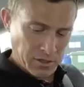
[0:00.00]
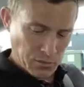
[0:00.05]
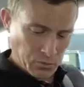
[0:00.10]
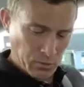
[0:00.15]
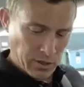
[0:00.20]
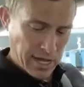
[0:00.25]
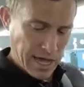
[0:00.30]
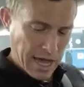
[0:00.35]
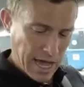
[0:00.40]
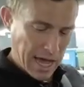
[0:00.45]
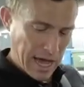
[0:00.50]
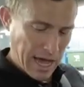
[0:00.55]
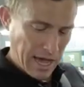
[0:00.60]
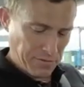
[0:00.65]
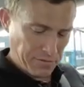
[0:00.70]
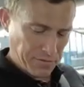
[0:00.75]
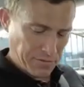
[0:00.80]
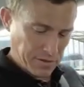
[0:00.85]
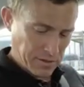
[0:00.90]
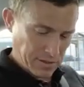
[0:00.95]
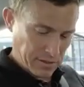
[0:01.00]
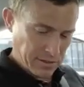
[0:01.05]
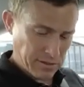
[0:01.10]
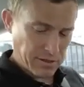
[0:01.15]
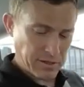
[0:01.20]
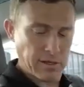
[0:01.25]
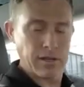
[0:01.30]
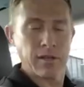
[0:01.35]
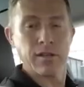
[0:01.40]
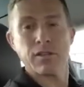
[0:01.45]
we have
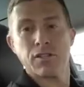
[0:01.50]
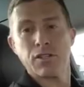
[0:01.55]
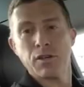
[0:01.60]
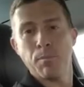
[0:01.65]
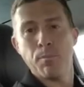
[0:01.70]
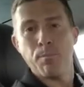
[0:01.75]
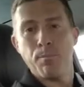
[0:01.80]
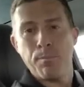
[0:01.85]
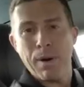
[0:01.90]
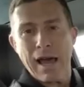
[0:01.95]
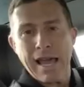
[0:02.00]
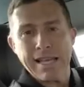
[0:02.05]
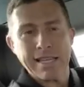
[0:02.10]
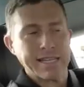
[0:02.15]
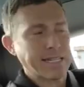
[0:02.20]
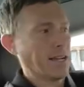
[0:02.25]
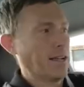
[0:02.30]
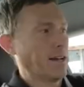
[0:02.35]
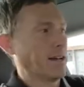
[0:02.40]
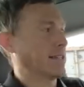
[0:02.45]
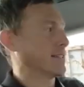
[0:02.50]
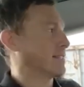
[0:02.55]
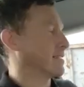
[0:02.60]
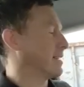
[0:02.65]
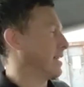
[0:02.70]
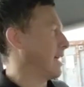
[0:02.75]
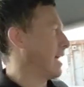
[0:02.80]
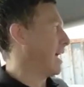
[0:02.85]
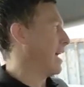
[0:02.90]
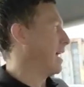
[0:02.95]
some
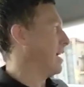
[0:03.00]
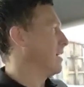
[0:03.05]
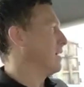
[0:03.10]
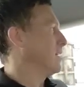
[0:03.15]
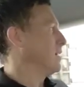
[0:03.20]
baselines there